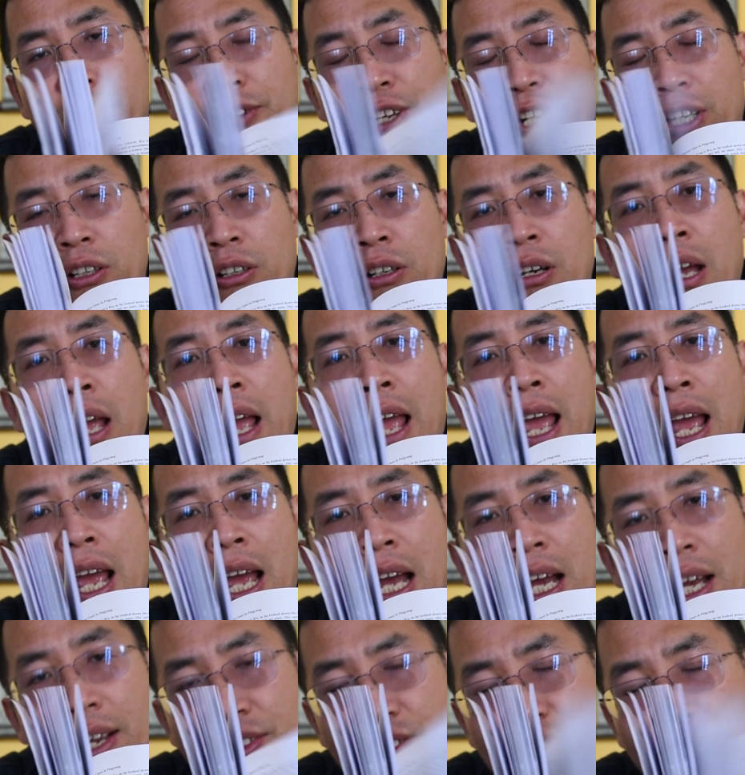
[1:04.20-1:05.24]
will
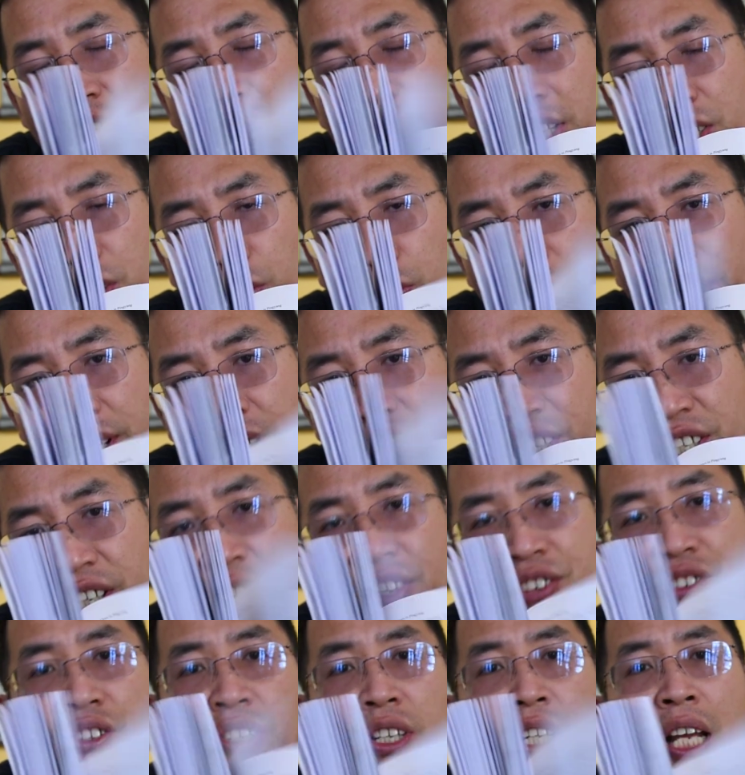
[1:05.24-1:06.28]
answer his
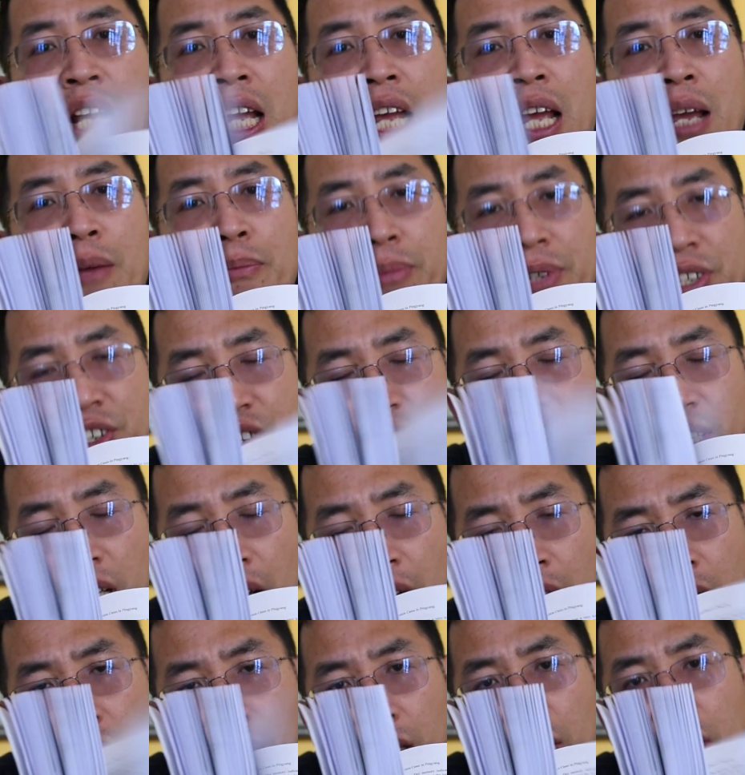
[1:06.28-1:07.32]
questions based
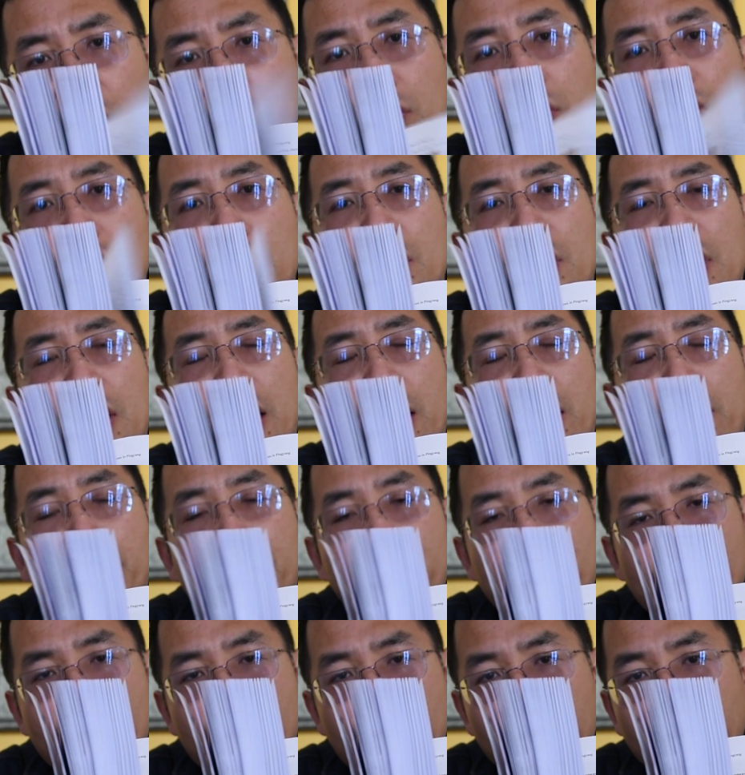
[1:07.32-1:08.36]
on the
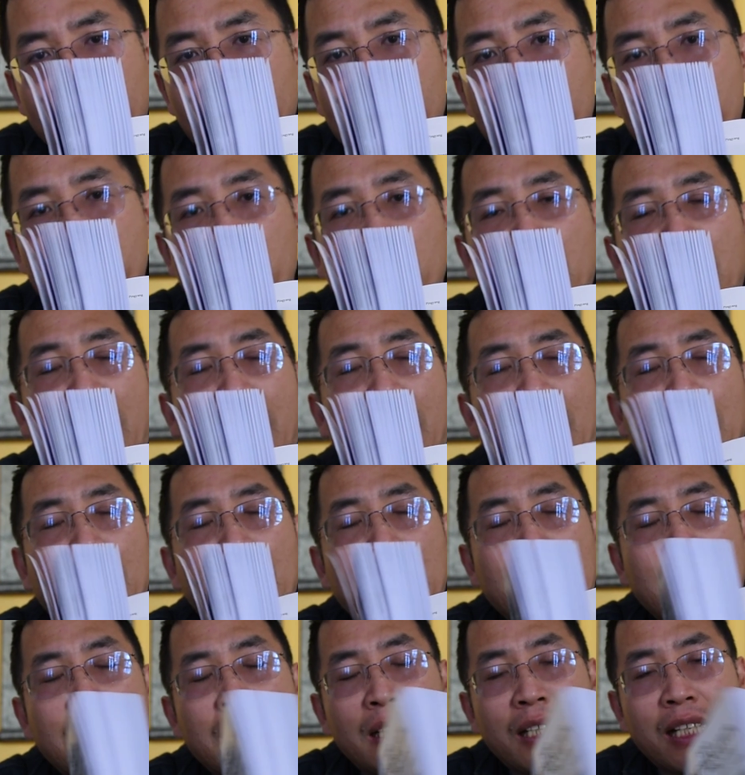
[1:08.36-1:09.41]
research
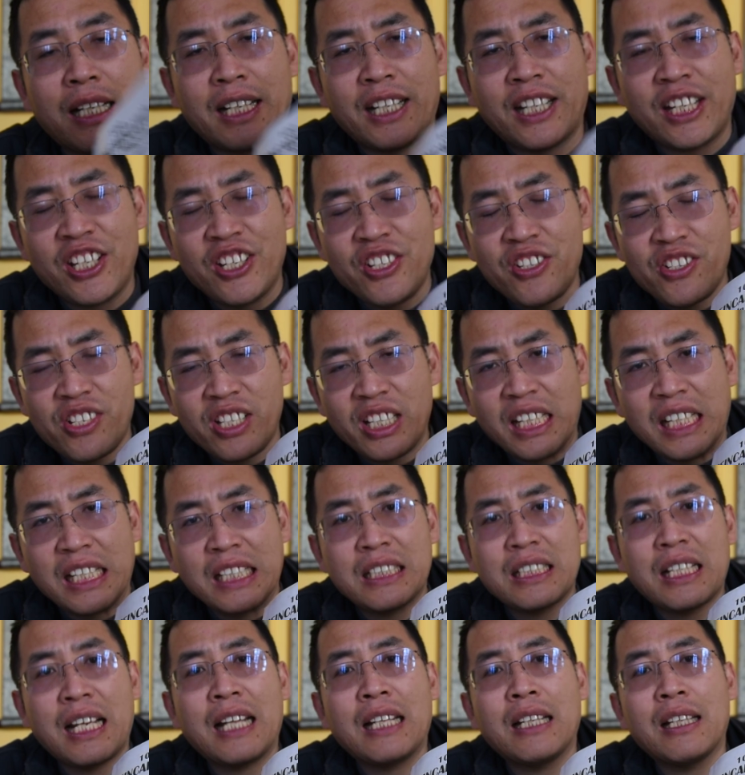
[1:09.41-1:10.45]
and the
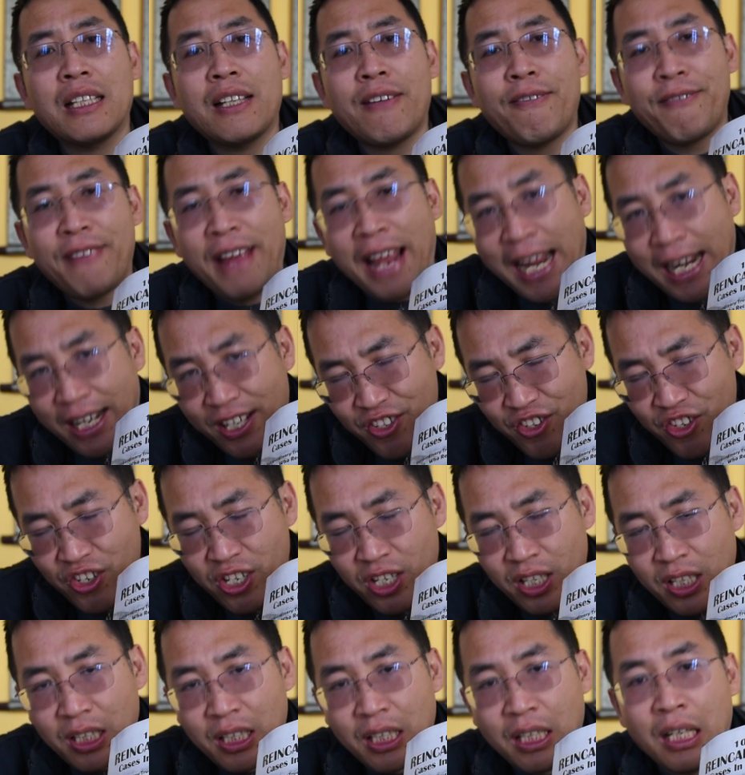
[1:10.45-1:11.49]
cases and the
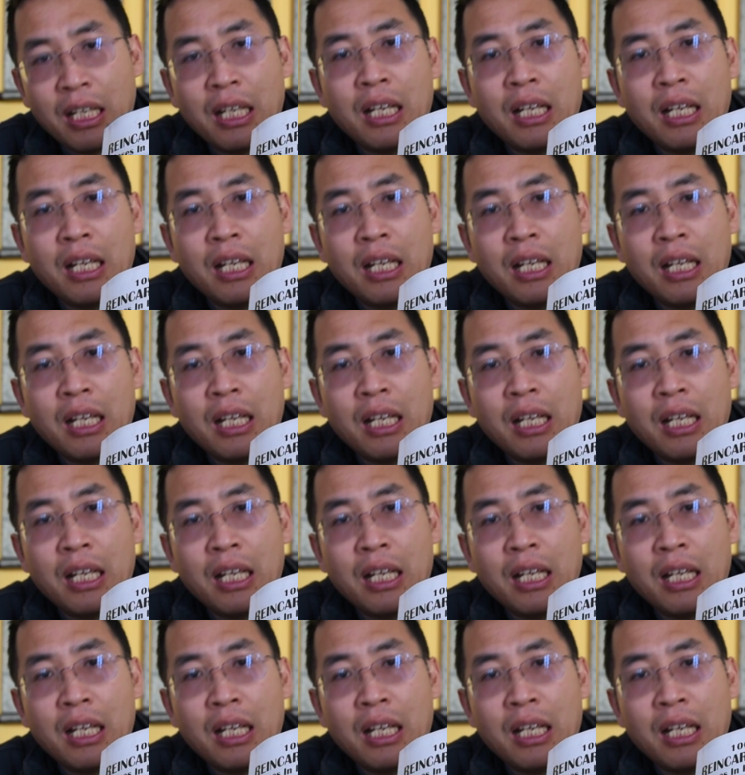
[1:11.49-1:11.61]
facts